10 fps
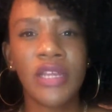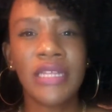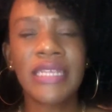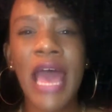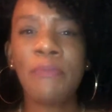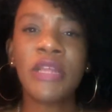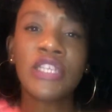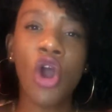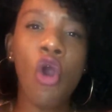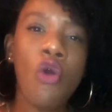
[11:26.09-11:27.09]
tap
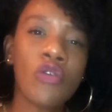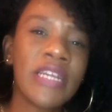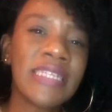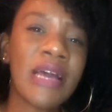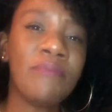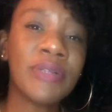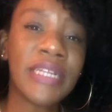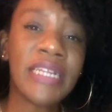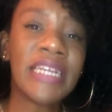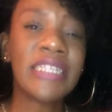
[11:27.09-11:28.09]
into wholeness,
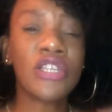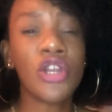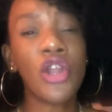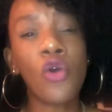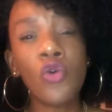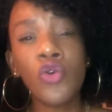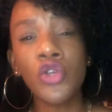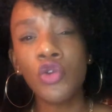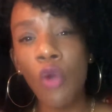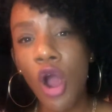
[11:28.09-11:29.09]
completeness, to know who
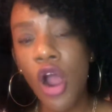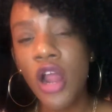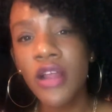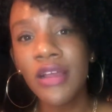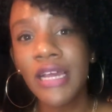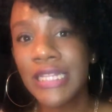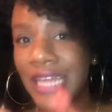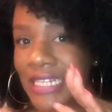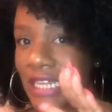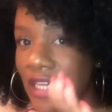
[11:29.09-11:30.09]
you are,
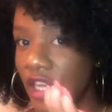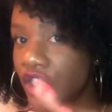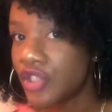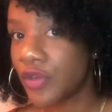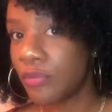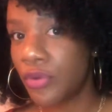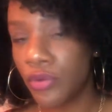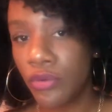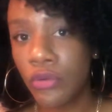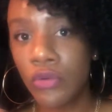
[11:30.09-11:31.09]
that's a luxury, boo.